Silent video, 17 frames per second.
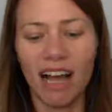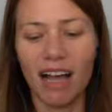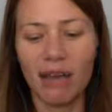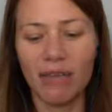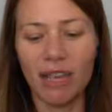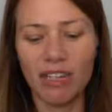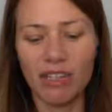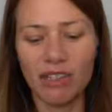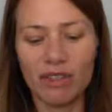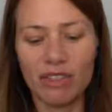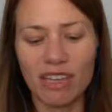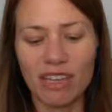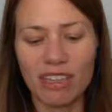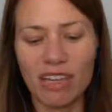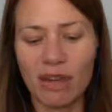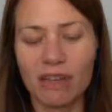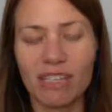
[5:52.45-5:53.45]
And do you
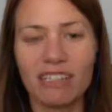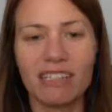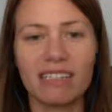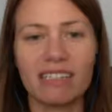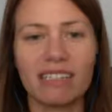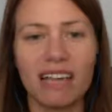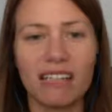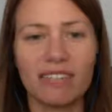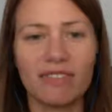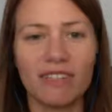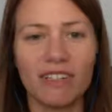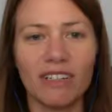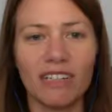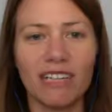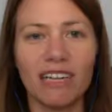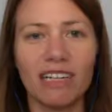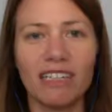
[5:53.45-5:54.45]
think they were
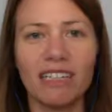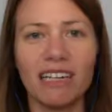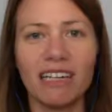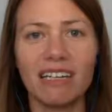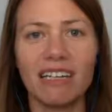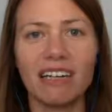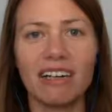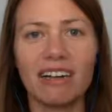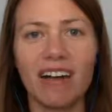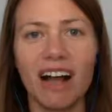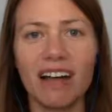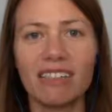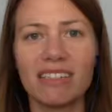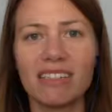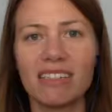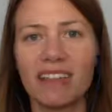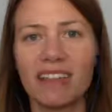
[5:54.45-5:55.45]
successful in getting
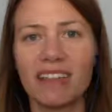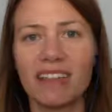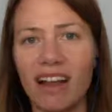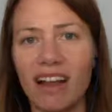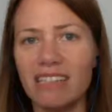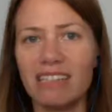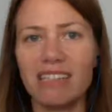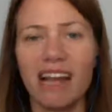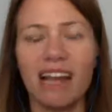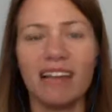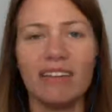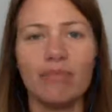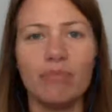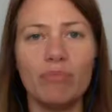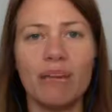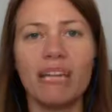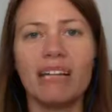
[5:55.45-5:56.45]
across all these kind
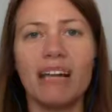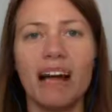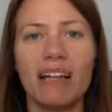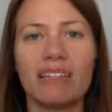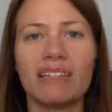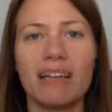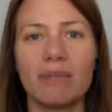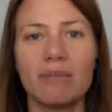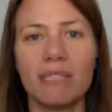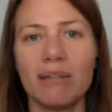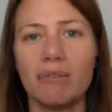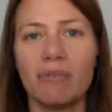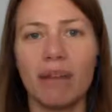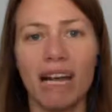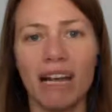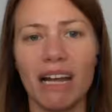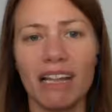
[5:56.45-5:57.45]
of big concepts
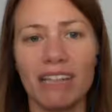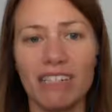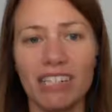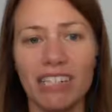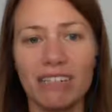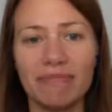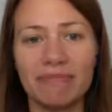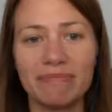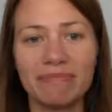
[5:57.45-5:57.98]
in biology?